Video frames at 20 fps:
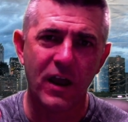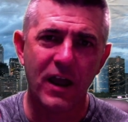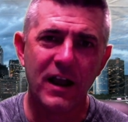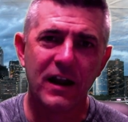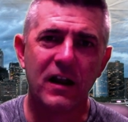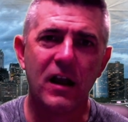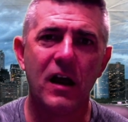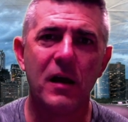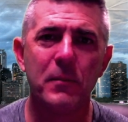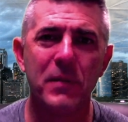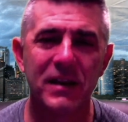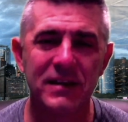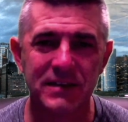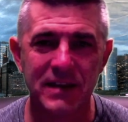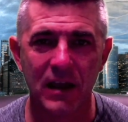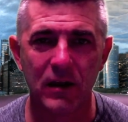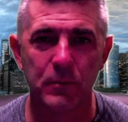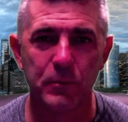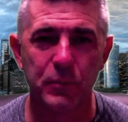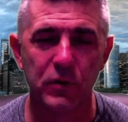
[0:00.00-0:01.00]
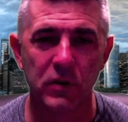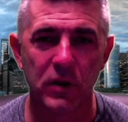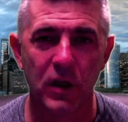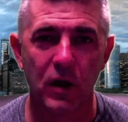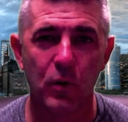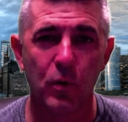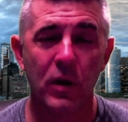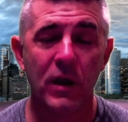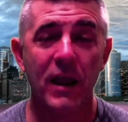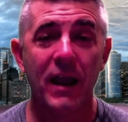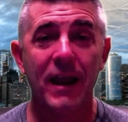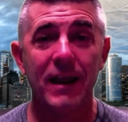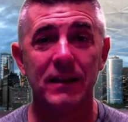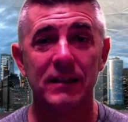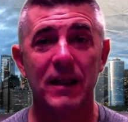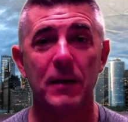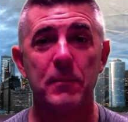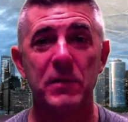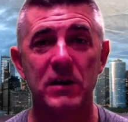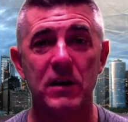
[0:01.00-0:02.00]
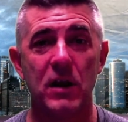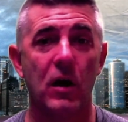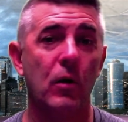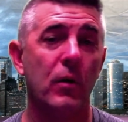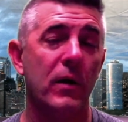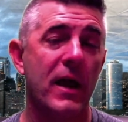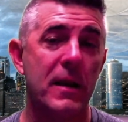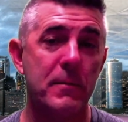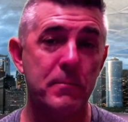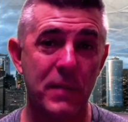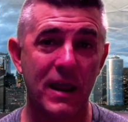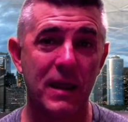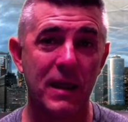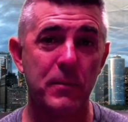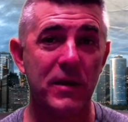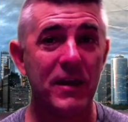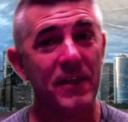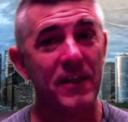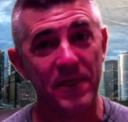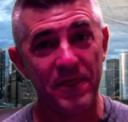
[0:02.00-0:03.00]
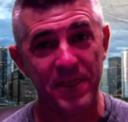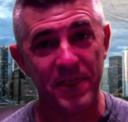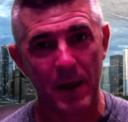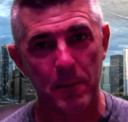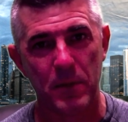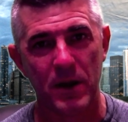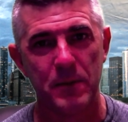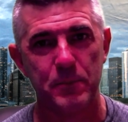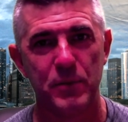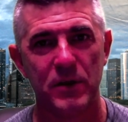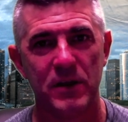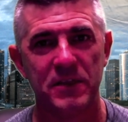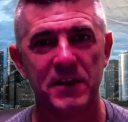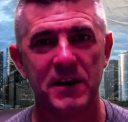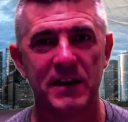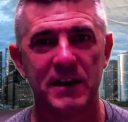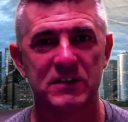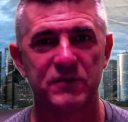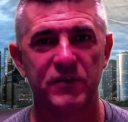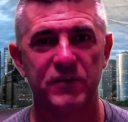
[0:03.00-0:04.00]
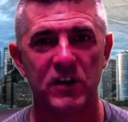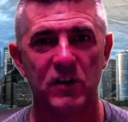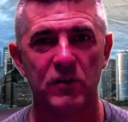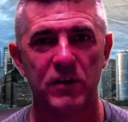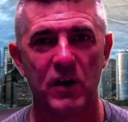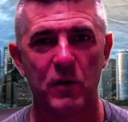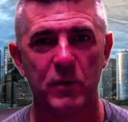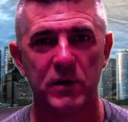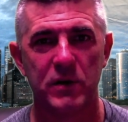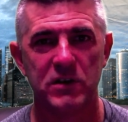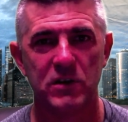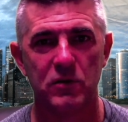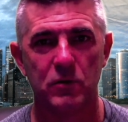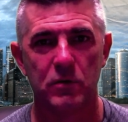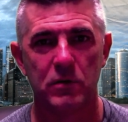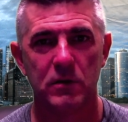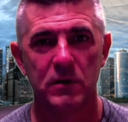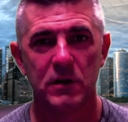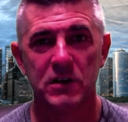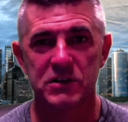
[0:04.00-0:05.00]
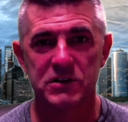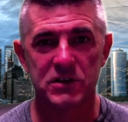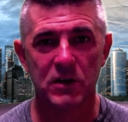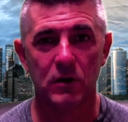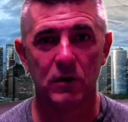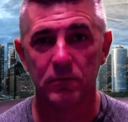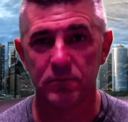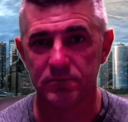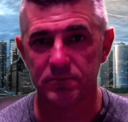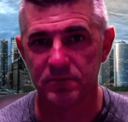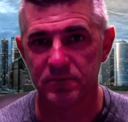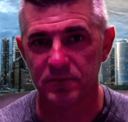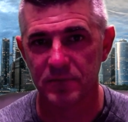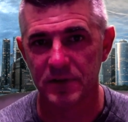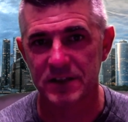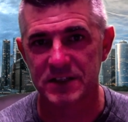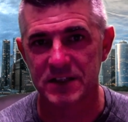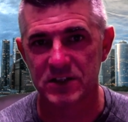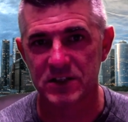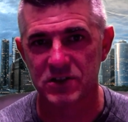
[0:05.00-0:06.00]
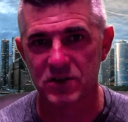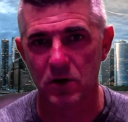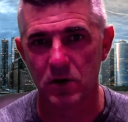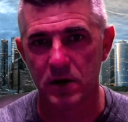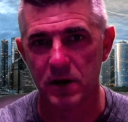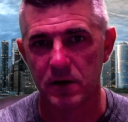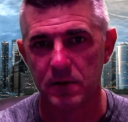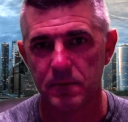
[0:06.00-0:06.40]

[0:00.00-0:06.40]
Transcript: comment down below and let me know, and maybe that might be the next video that we do. So let's get started.